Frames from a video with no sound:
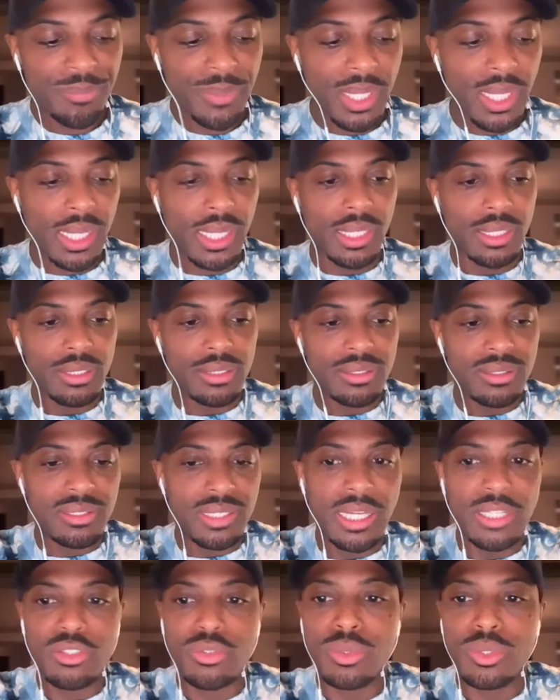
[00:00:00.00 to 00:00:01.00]
And
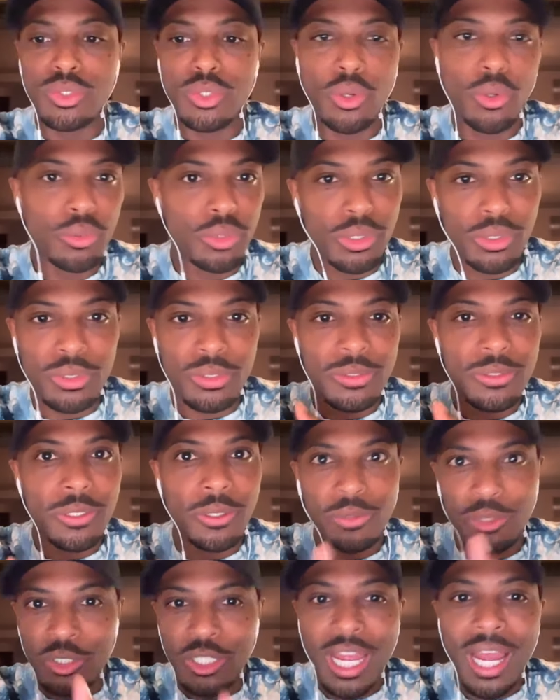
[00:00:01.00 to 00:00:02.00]
as a result, there's, you
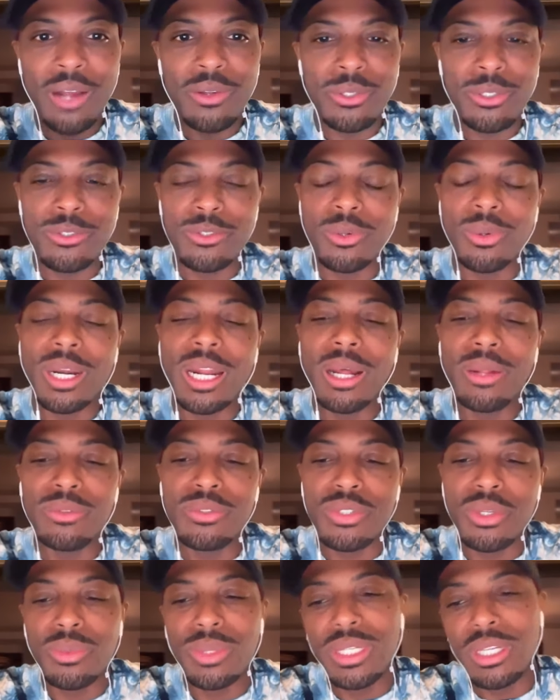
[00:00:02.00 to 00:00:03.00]
know, just houses around.
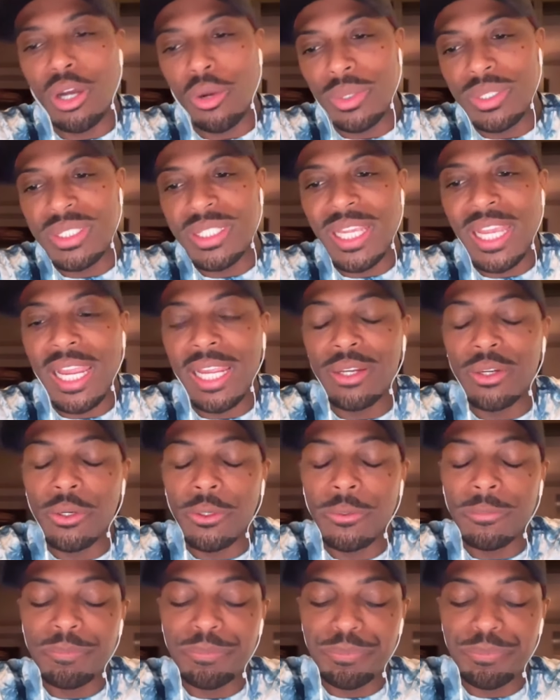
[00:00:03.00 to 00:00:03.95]
So we'd always cater.